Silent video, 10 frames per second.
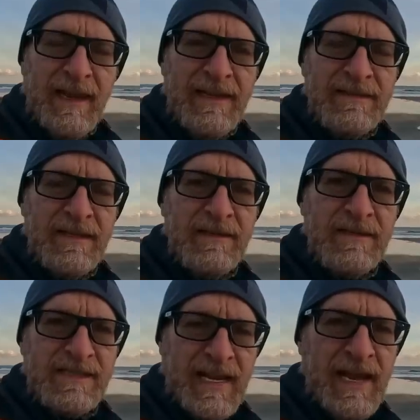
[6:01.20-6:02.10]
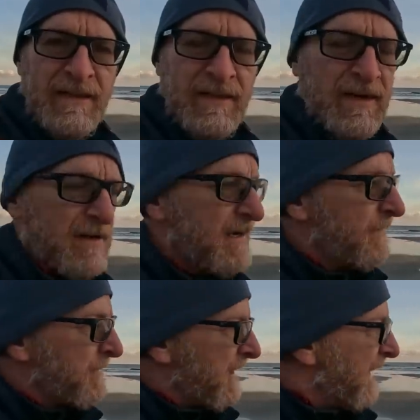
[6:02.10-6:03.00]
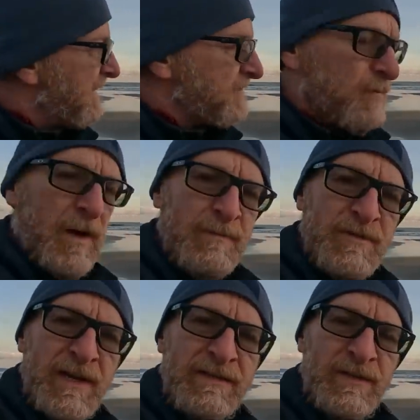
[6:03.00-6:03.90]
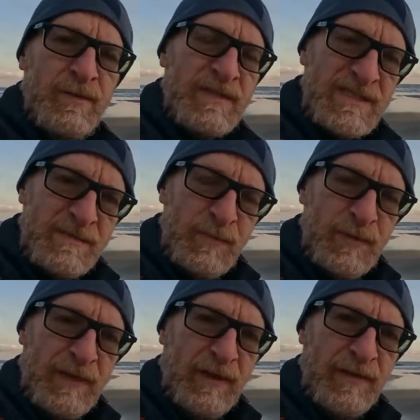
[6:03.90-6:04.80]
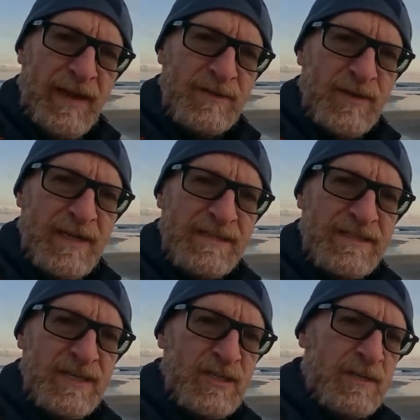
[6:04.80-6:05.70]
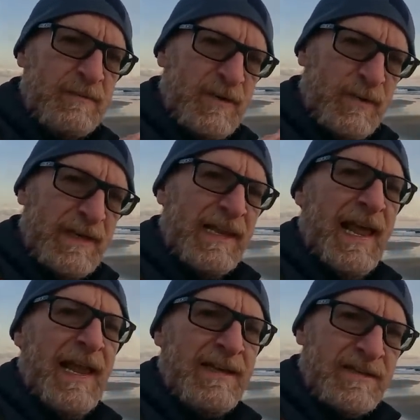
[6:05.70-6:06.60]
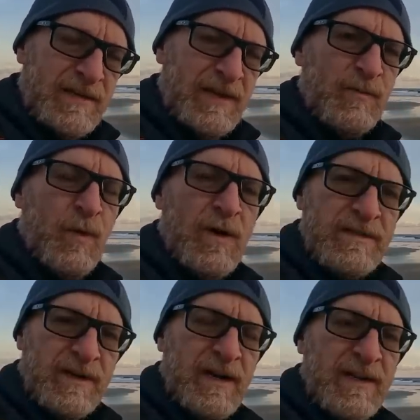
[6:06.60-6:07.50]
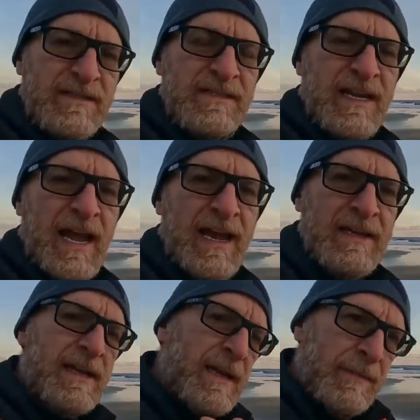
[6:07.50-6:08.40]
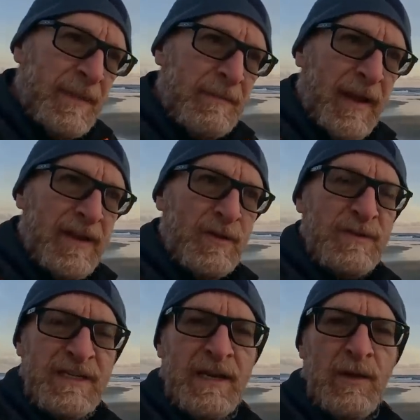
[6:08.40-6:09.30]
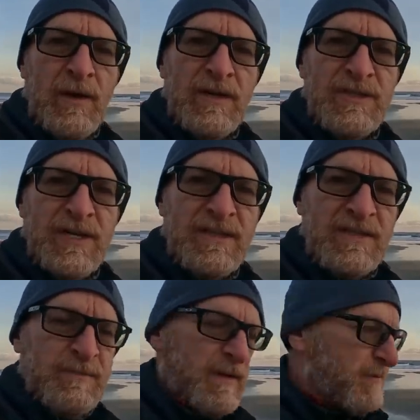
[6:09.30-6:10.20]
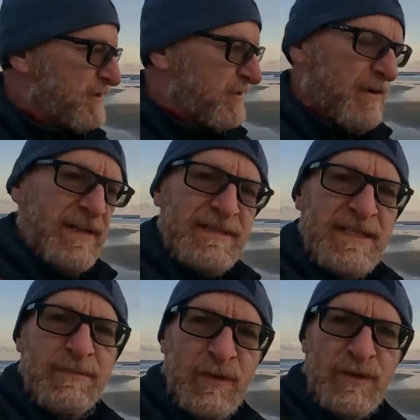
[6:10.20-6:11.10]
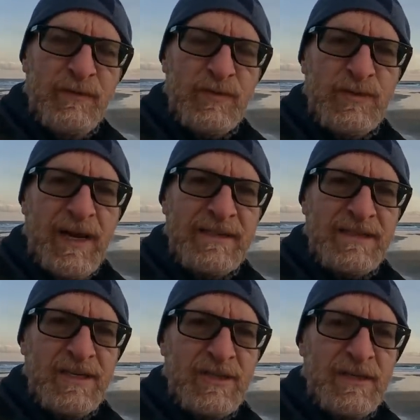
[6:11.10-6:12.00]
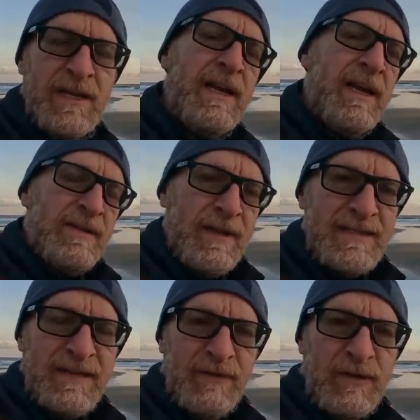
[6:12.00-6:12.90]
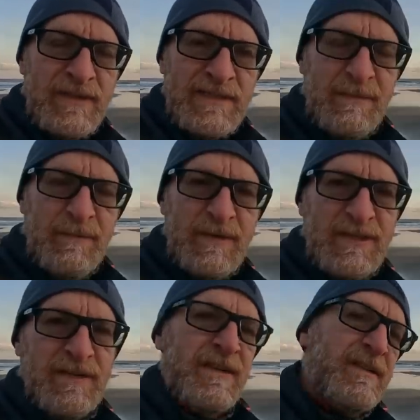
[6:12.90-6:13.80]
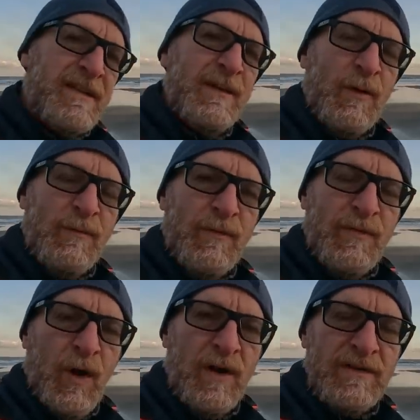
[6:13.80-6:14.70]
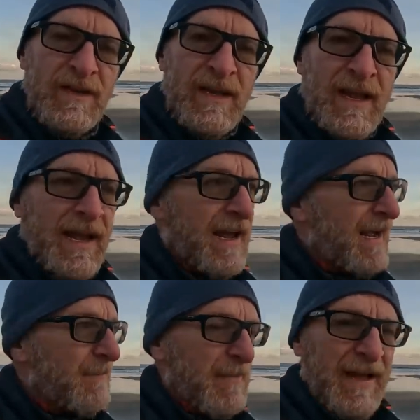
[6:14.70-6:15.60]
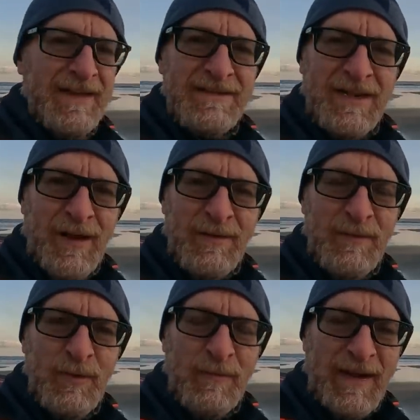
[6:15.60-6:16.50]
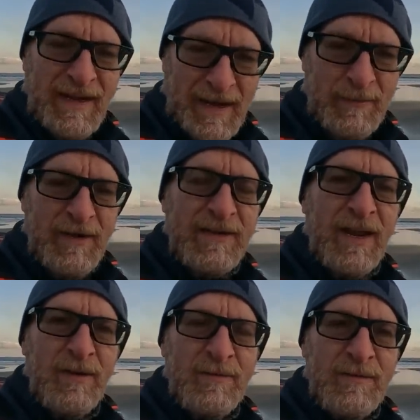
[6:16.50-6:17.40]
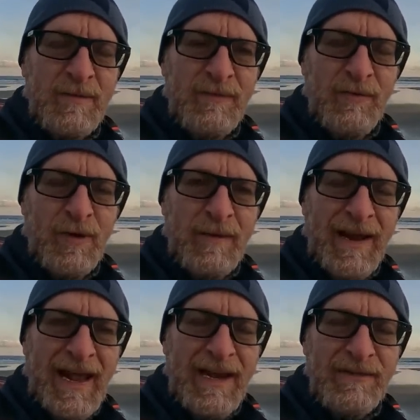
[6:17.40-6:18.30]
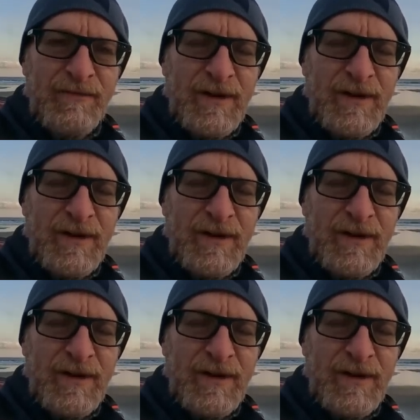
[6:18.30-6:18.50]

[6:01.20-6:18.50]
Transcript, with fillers: light in the sky there. And what I'm trying to do is smooth out that transition between land and water and sky by using a longer shutter speed, which creates this beautiful transition. So let's have a look at some images and see what we've got. Um, and I'm going to put my camera down before my hand